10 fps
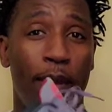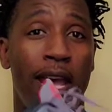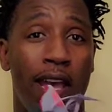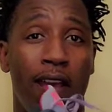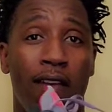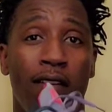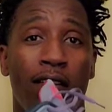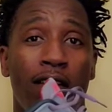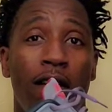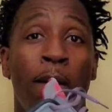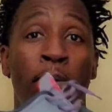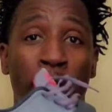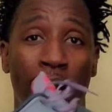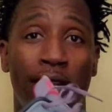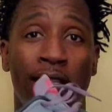pair,
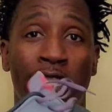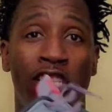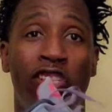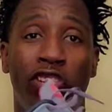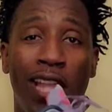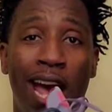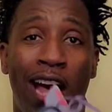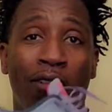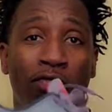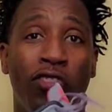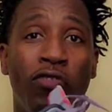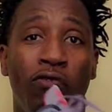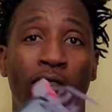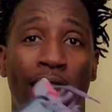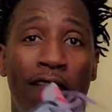but this style
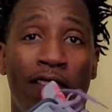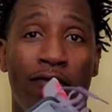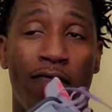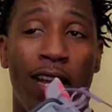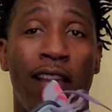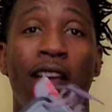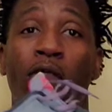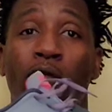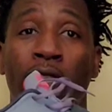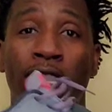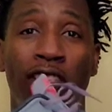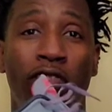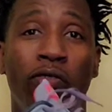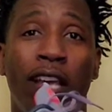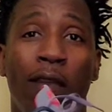shoe, Kevin Durant. When this
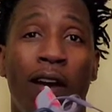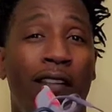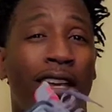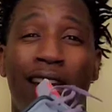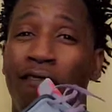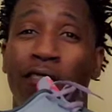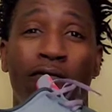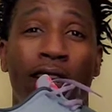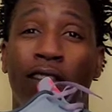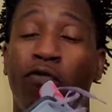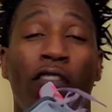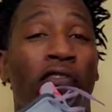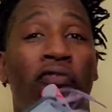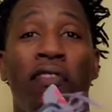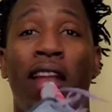shoe came out, Kevin Durant's were
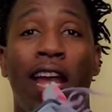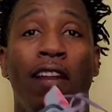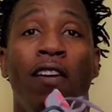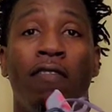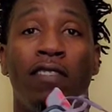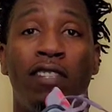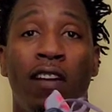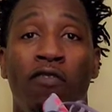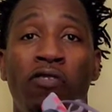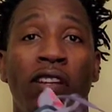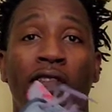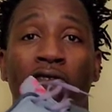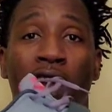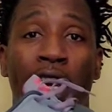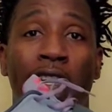flying off the shelf. You couldn't
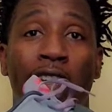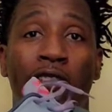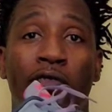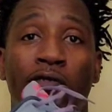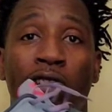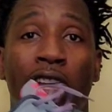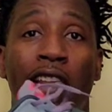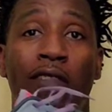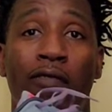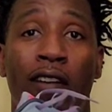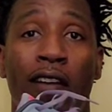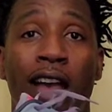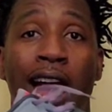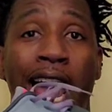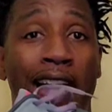find these shoes anywhere
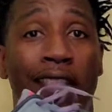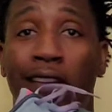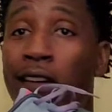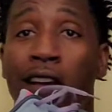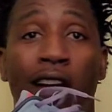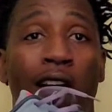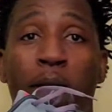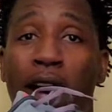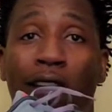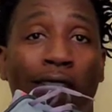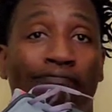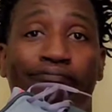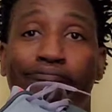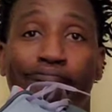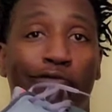after about
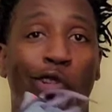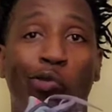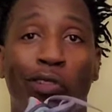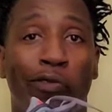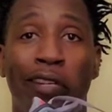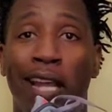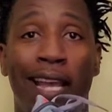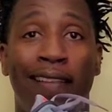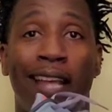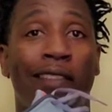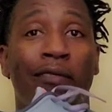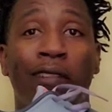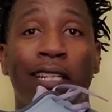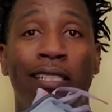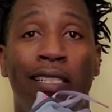2 or 3 days after the
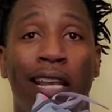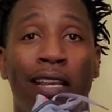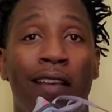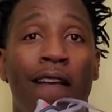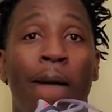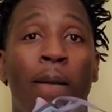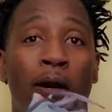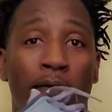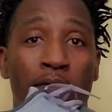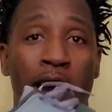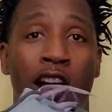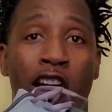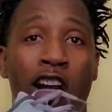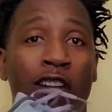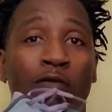release date. But my
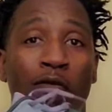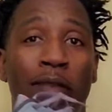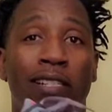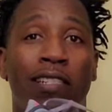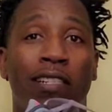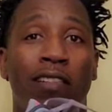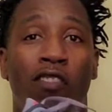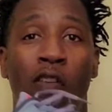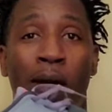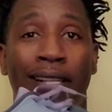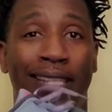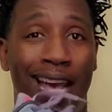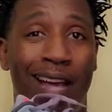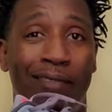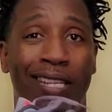honorable mention on my
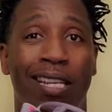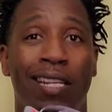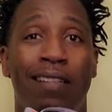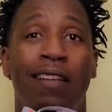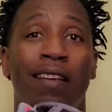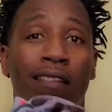top 10